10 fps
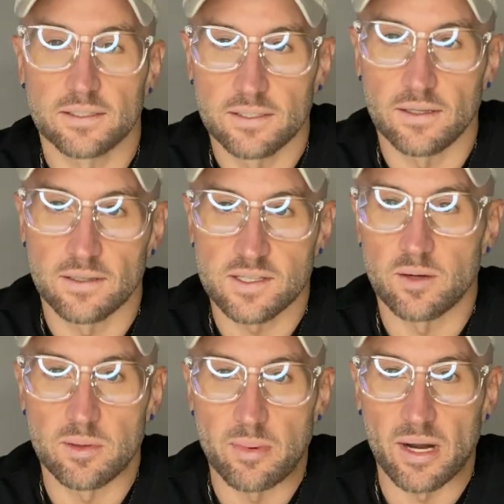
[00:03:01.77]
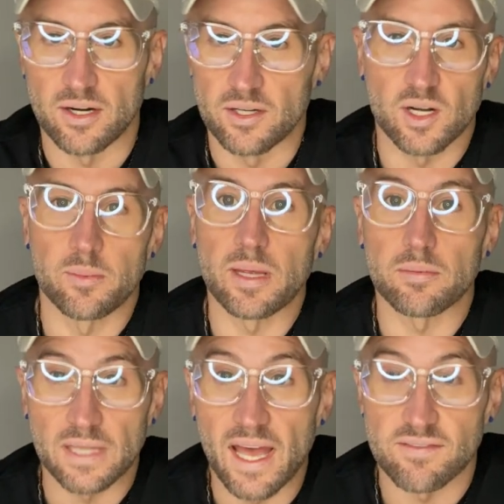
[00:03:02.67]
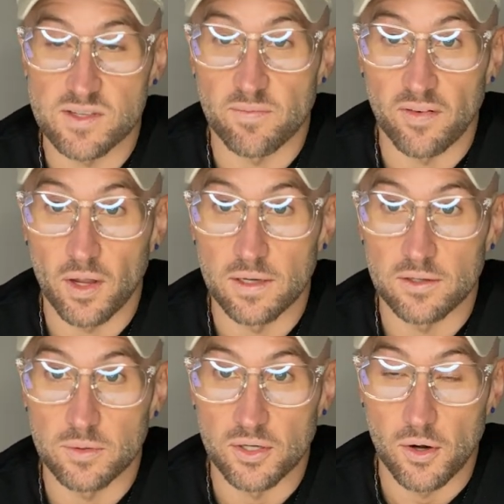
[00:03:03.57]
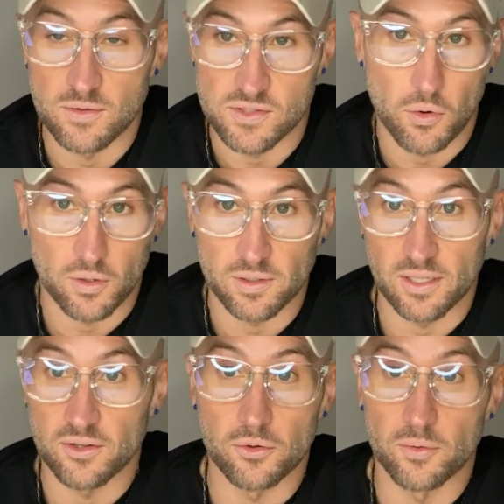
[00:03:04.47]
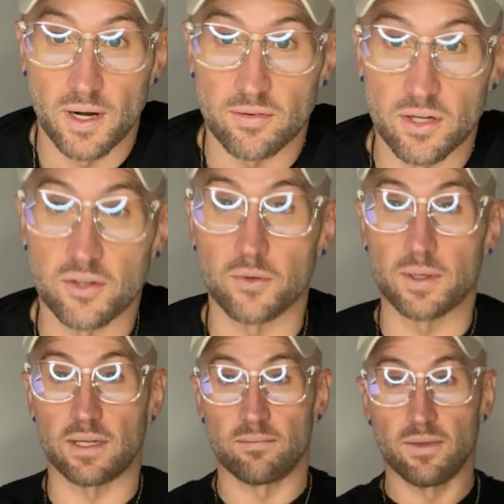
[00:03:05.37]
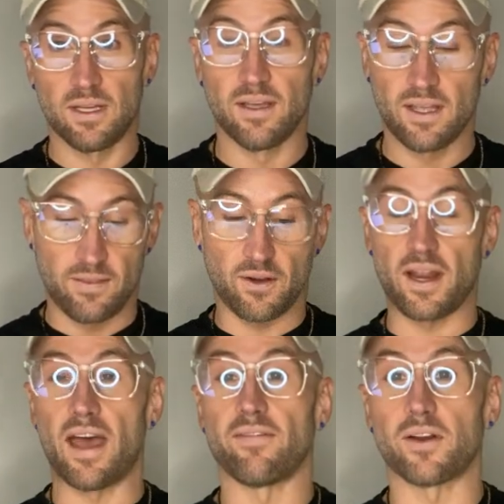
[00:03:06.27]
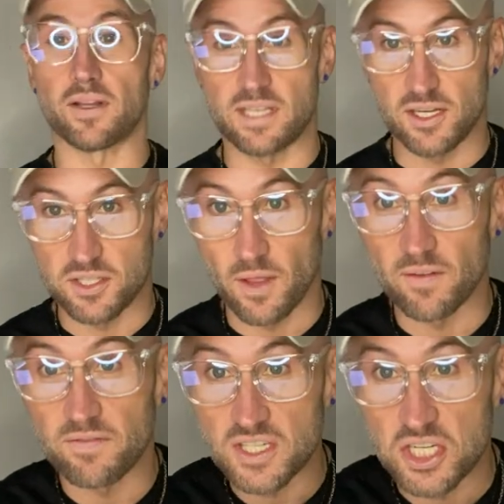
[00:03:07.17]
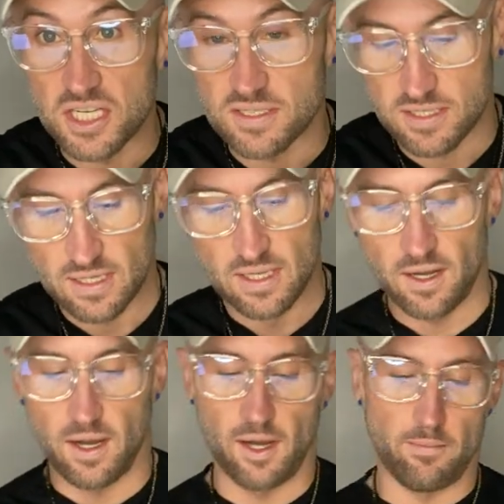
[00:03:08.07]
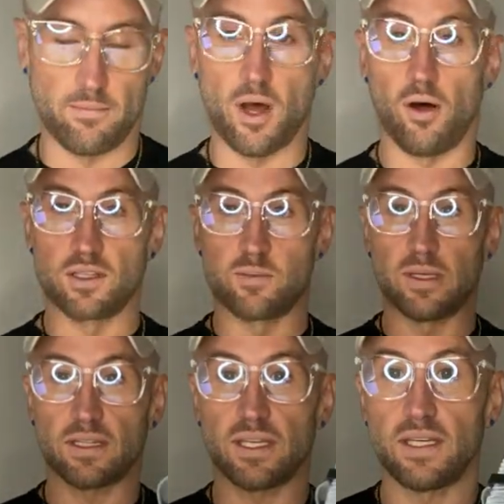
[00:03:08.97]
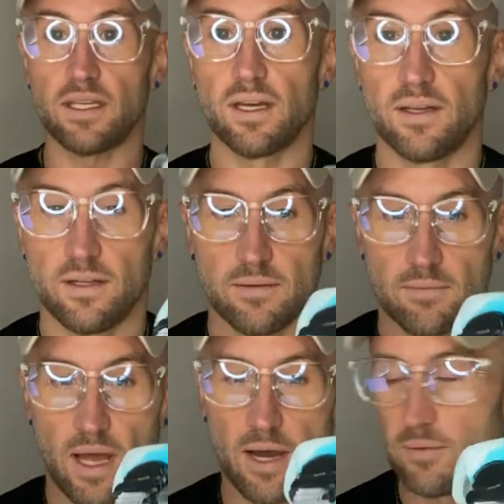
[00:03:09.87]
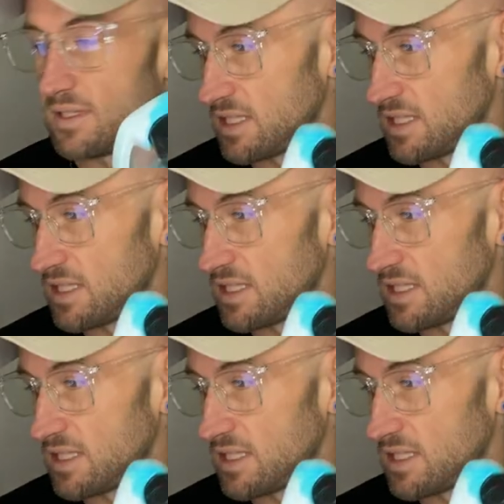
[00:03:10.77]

It's gonna be better. You're gonna be able to have some fun doing your own snorkeling or doing whatever you're doing. They're gonna have their attention on the fishies. Um, ultimately, I would